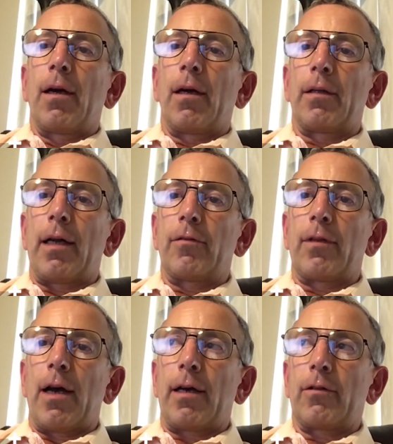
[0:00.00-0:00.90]
a lot of
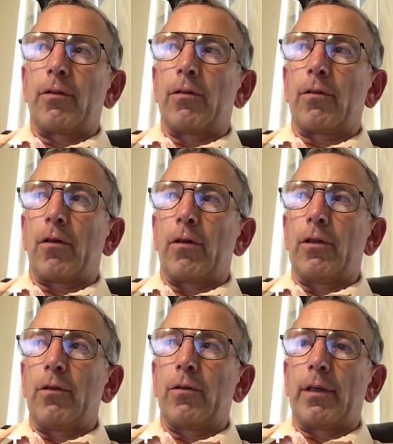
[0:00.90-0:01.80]
doctors are
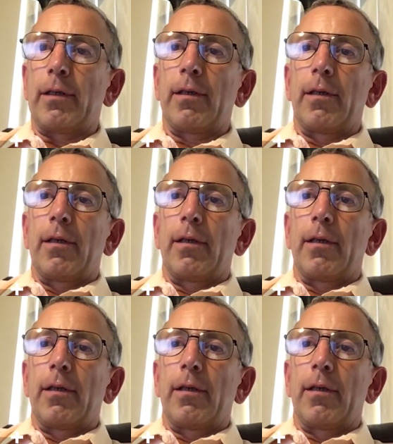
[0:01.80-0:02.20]
using